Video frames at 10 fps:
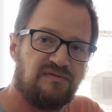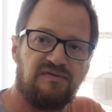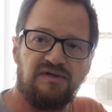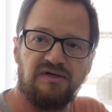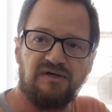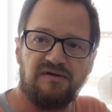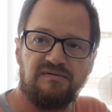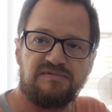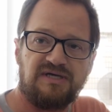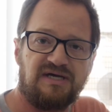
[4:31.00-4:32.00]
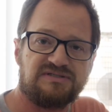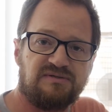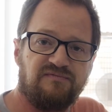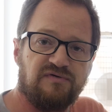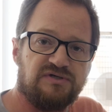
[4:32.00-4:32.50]
The
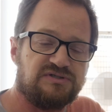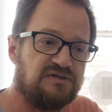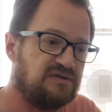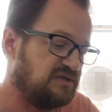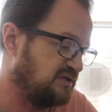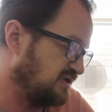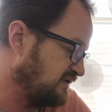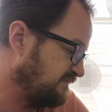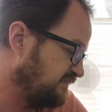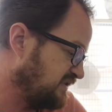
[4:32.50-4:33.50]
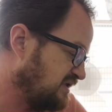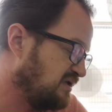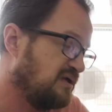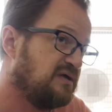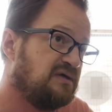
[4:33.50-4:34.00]
Tascam version, the
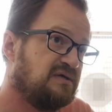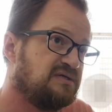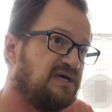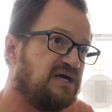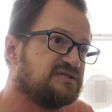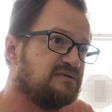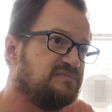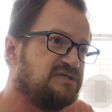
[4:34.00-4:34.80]
Tascam